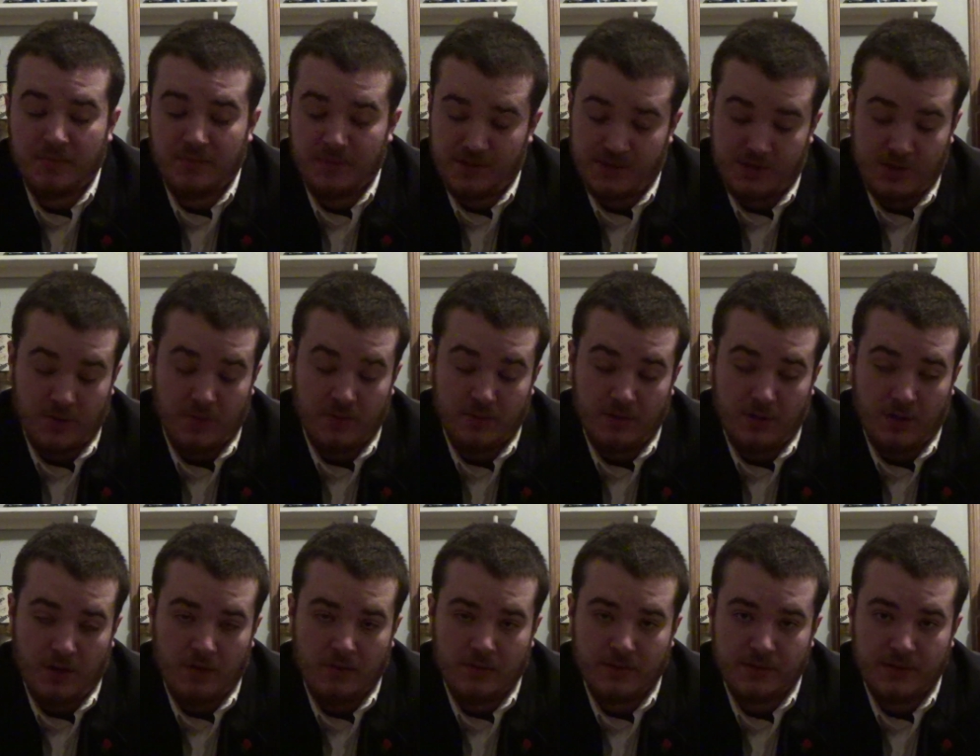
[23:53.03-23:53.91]
miss going
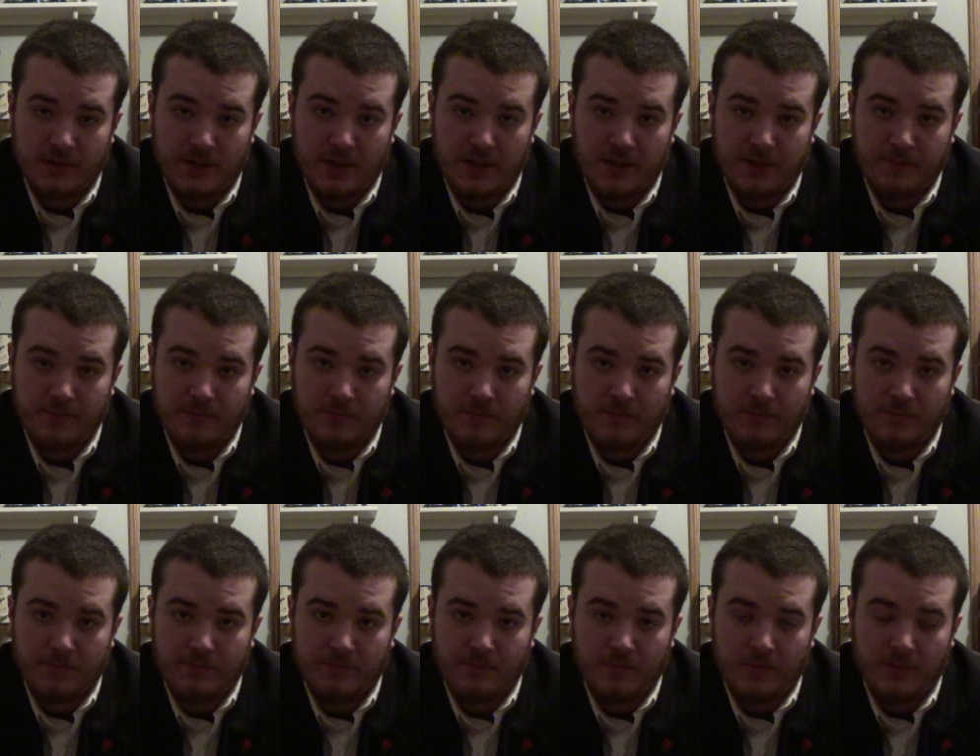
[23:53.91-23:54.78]
holiday
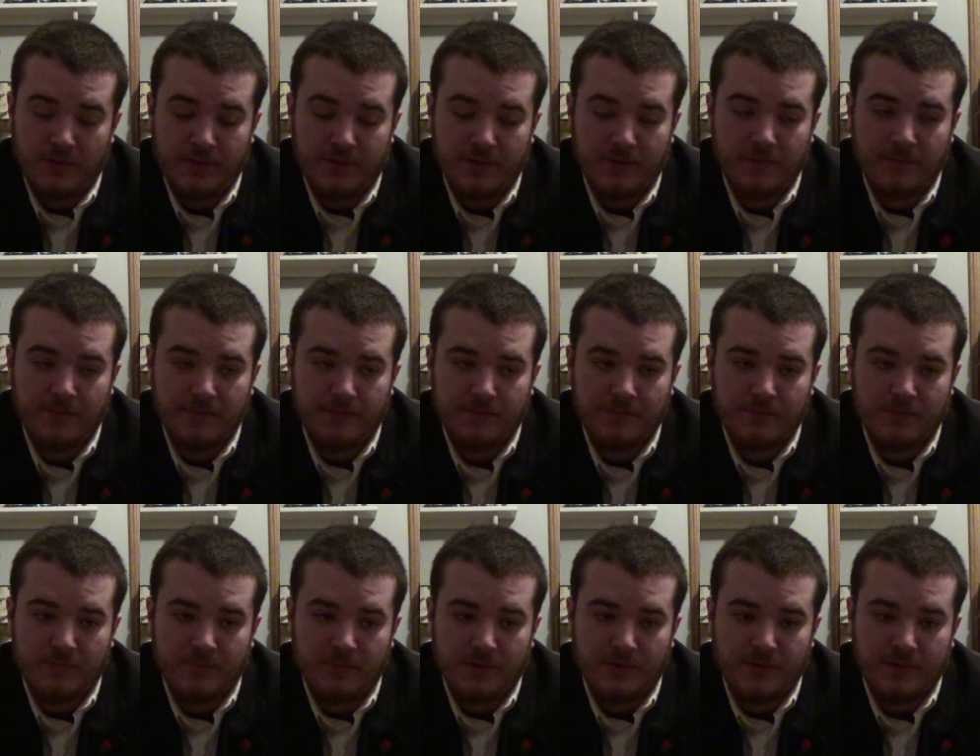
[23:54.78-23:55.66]
with him.
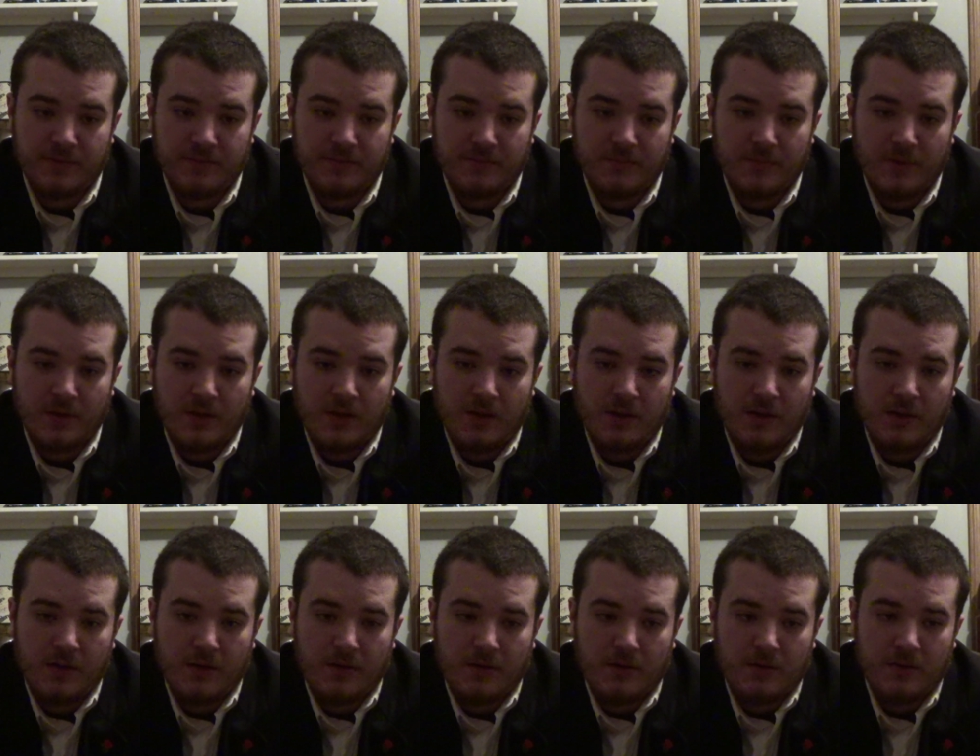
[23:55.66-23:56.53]
With
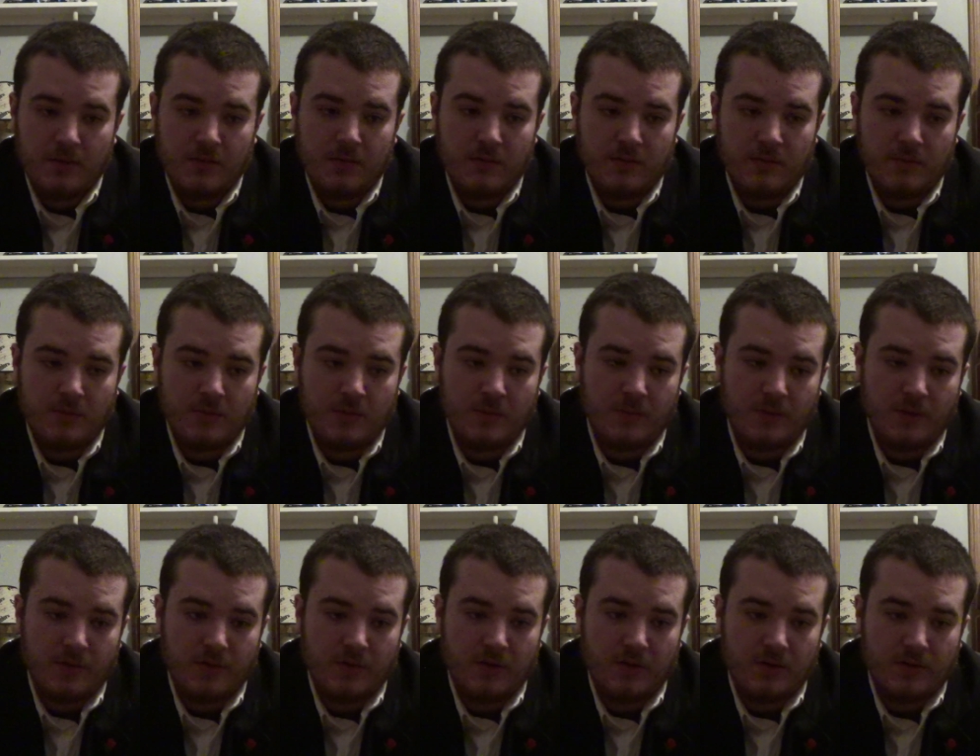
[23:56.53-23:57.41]
when
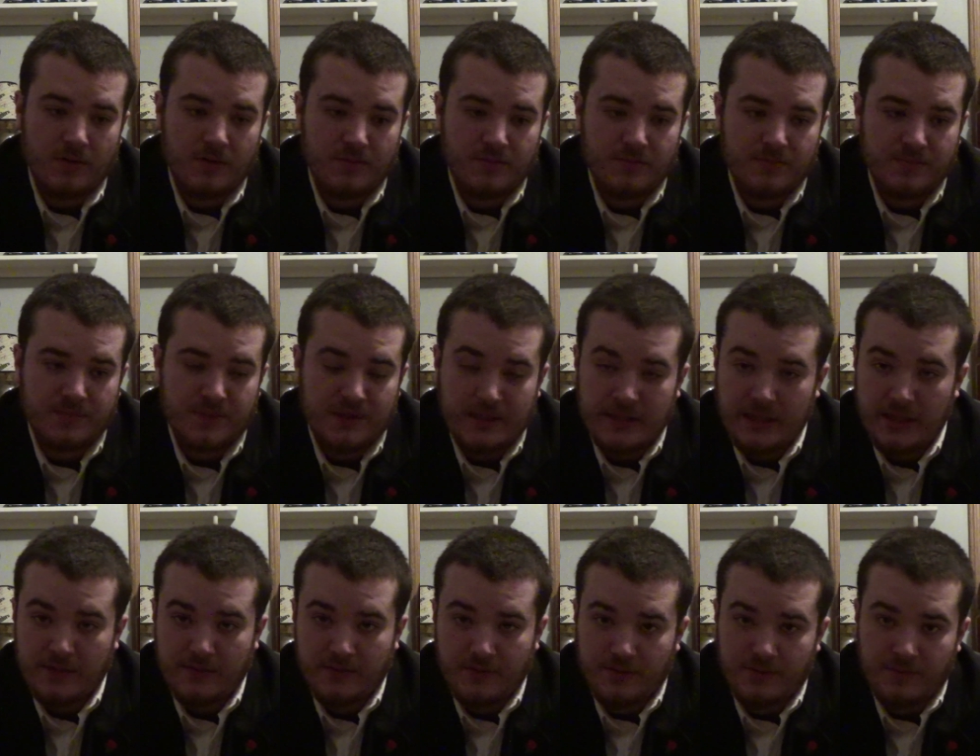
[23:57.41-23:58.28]
we're all
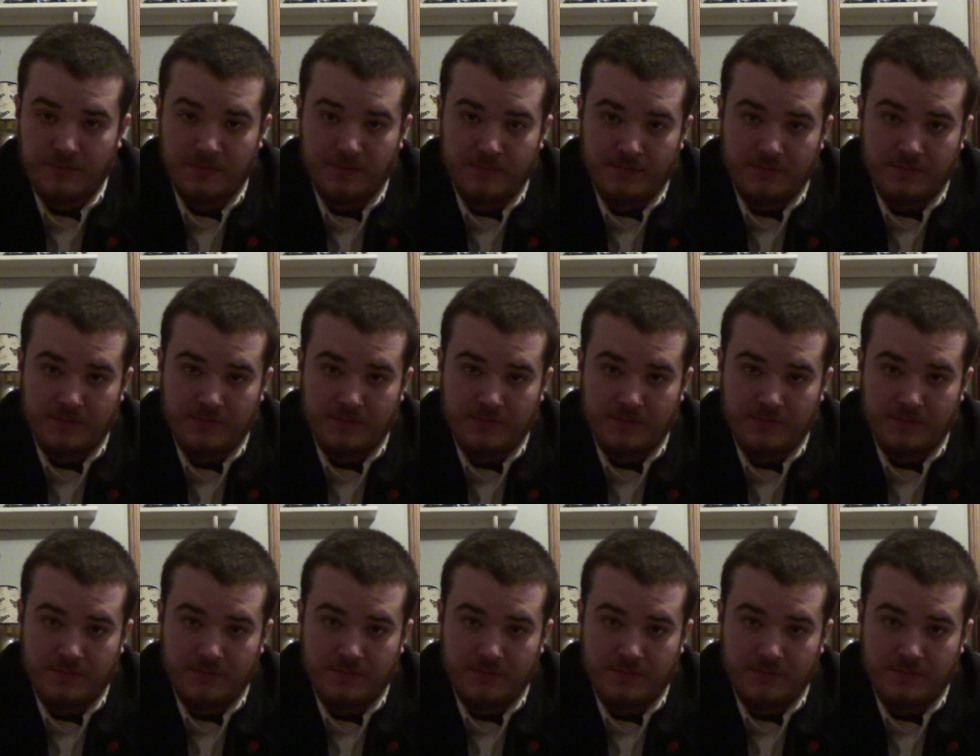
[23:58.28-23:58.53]
together.